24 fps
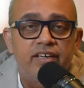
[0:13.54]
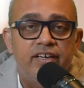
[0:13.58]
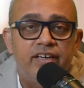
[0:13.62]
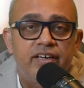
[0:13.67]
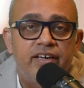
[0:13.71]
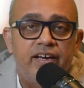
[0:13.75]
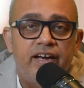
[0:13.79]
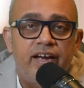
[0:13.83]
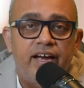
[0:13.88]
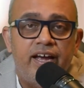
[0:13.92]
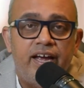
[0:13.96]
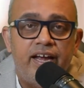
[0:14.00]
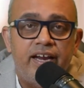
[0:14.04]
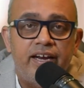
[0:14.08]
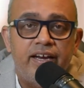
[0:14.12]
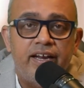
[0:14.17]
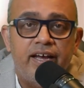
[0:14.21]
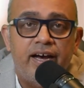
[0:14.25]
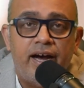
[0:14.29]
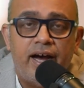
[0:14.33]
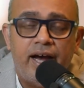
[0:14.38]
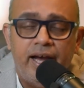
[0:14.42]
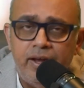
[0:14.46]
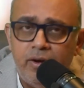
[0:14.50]
And
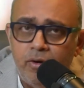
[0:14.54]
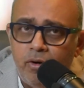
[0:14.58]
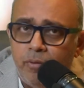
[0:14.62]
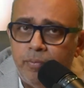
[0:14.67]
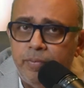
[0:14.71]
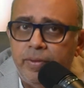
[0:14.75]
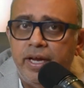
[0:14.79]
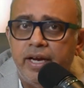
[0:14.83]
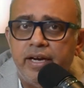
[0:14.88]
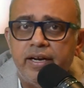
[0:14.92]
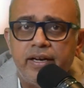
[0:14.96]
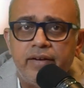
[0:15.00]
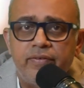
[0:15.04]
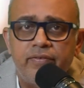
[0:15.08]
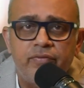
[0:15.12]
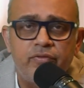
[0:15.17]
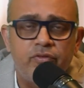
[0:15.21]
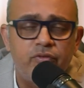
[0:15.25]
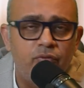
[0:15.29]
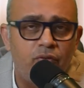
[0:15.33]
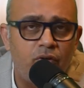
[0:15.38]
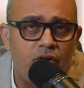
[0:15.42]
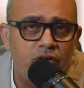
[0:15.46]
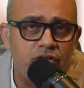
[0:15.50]
I hope that if
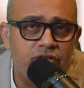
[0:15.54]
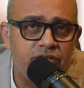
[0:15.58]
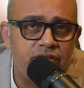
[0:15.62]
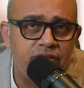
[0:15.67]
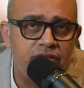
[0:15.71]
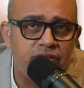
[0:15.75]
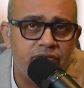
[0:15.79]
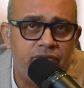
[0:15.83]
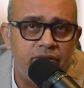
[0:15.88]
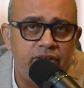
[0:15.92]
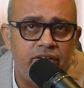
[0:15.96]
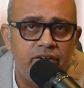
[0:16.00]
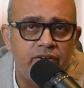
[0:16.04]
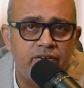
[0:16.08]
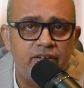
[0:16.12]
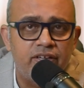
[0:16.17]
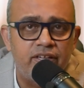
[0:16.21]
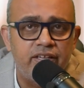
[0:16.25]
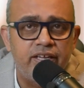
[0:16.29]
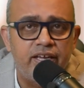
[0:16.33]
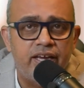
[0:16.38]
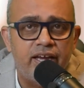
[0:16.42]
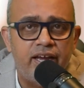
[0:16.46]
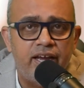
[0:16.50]
you watch this video till
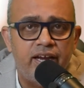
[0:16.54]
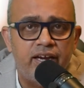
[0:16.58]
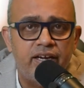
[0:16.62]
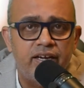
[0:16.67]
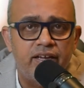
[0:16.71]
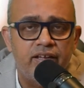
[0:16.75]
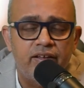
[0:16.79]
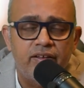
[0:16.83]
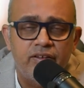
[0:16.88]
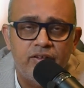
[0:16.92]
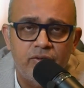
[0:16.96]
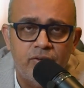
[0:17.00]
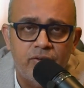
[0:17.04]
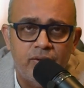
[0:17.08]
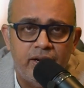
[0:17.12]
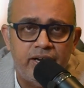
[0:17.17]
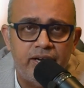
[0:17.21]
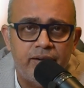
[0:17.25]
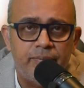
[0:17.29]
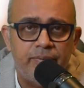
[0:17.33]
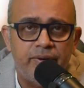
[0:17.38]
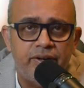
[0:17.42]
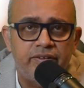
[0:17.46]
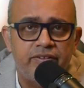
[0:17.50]
the end, you'll end
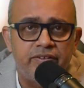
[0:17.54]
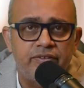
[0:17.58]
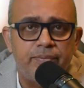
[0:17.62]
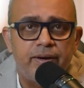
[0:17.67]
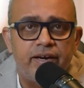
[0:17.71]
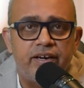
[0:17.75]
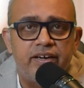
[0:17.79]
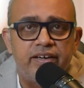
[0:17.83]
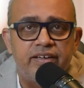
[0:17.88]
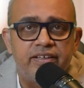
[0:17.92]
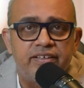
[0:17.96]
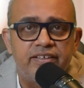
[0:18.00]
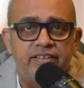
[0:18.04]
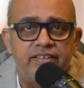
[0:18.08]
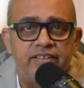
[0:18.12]
up inspired.